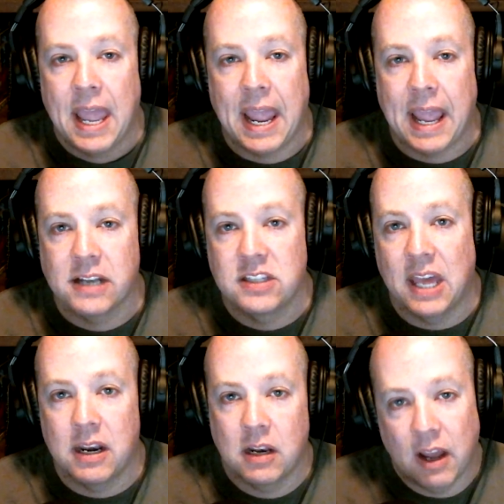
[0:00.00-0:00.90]
and
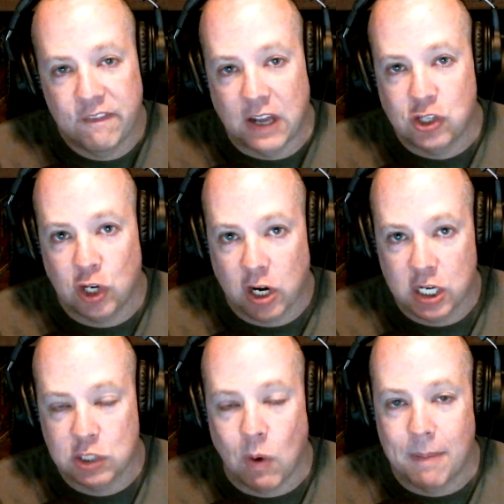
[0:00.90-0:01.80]
then eventually you're going
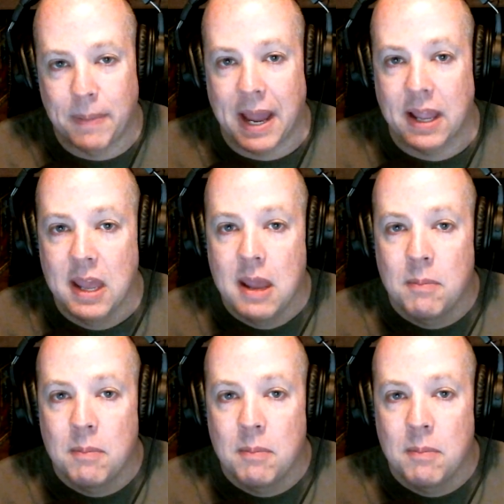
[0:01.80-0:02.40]
to swap back.